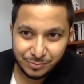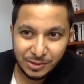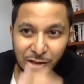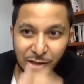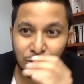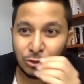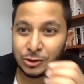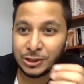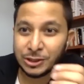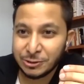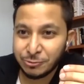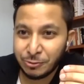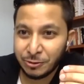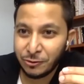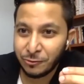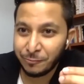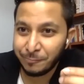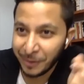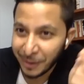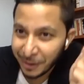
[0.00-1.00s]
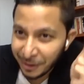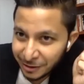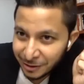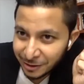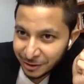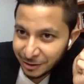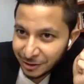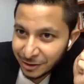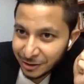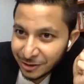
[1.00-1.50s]
Because that's when you make
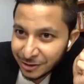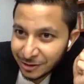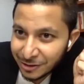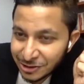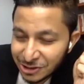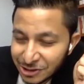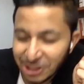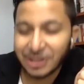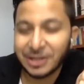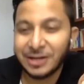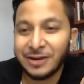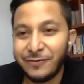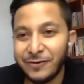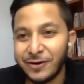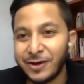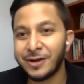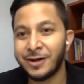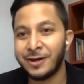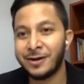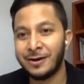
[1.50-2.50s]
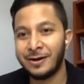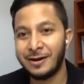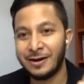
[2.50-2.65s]
significant